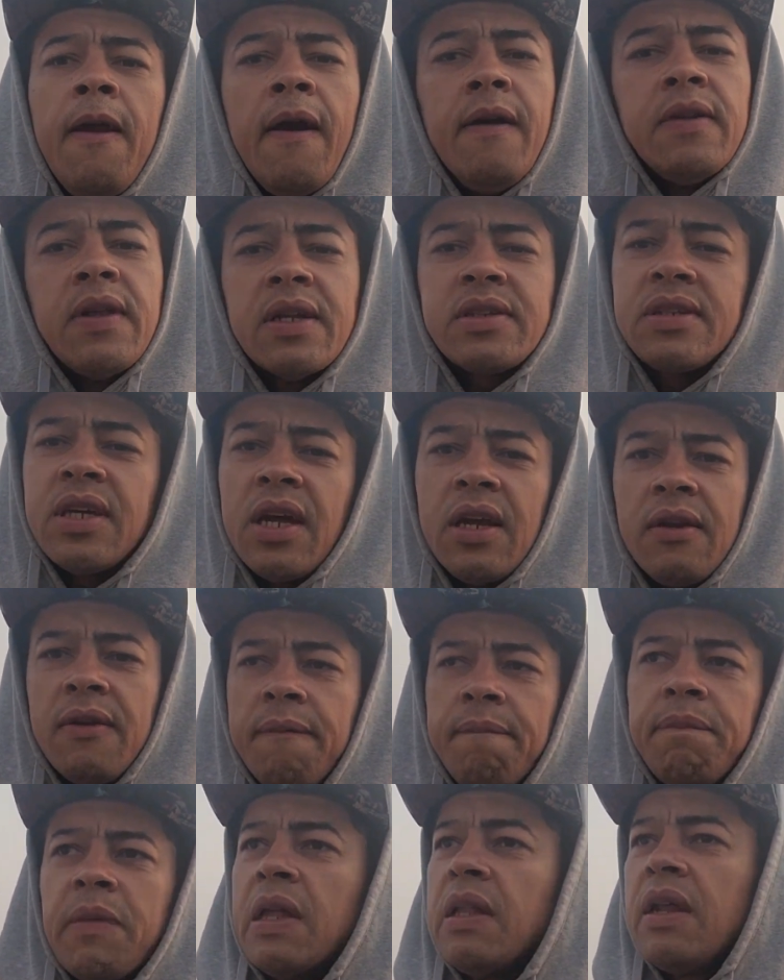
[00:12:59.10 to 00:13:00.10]
that's it.
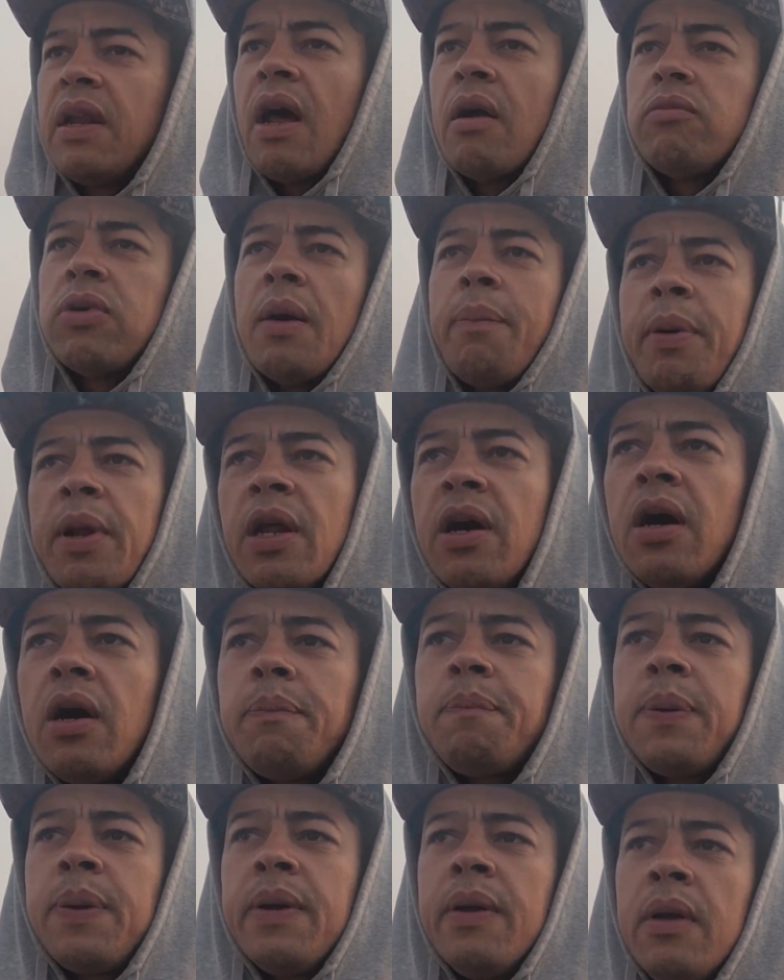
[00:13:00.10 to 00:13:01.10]
And then I wrap it up.
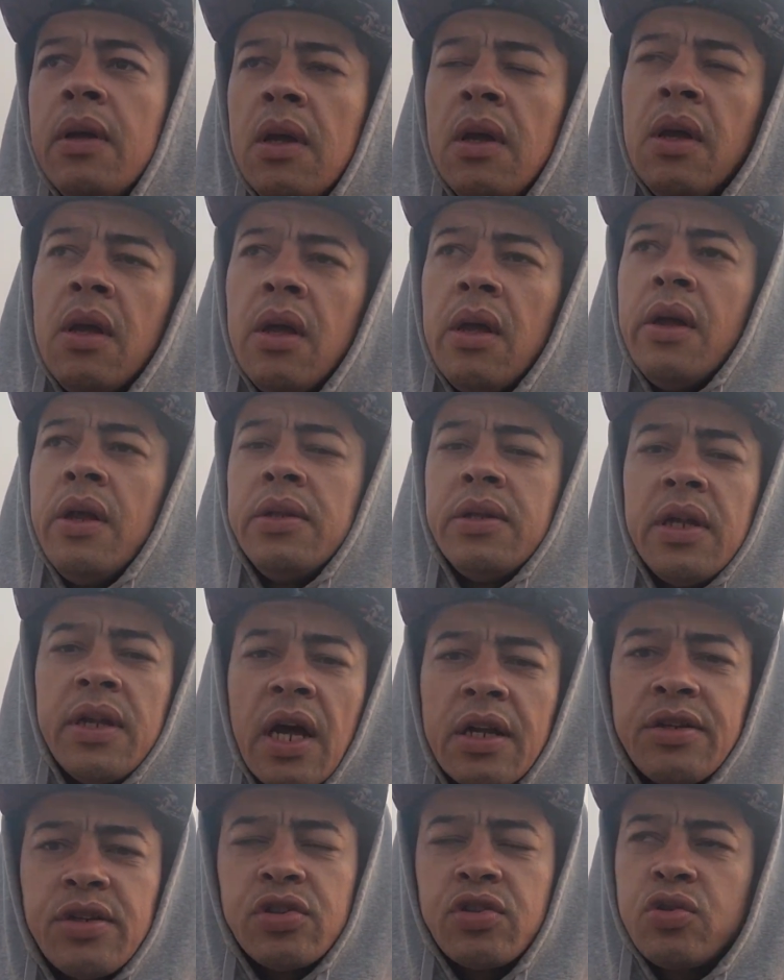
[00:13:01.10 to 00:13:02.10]
Then I
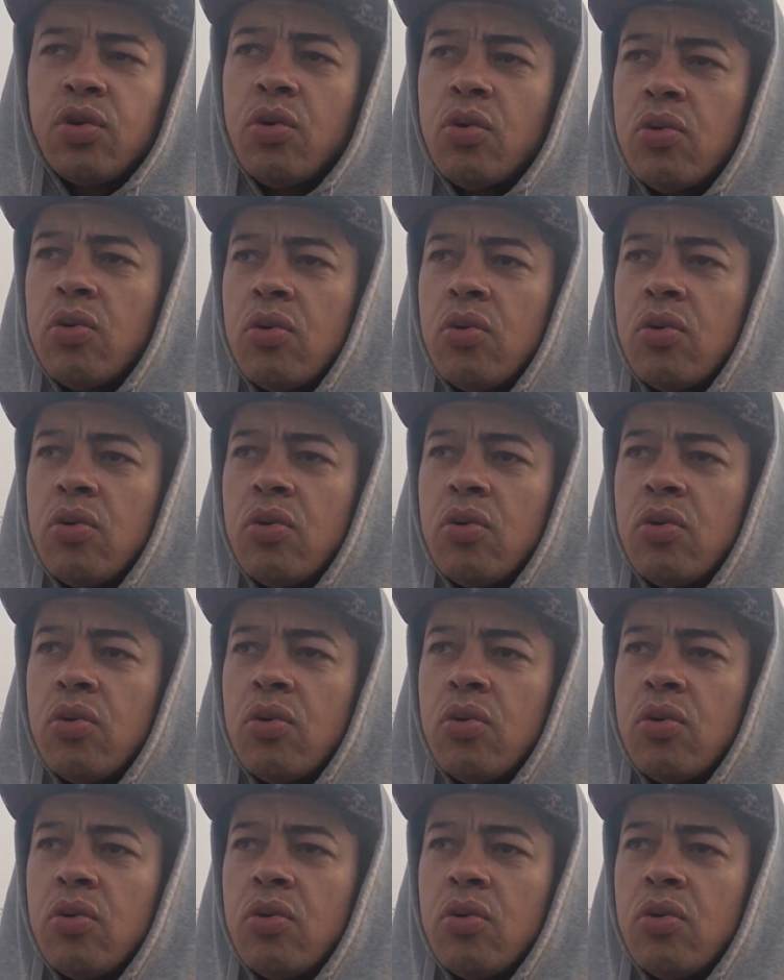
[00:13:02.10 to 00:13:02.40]
just do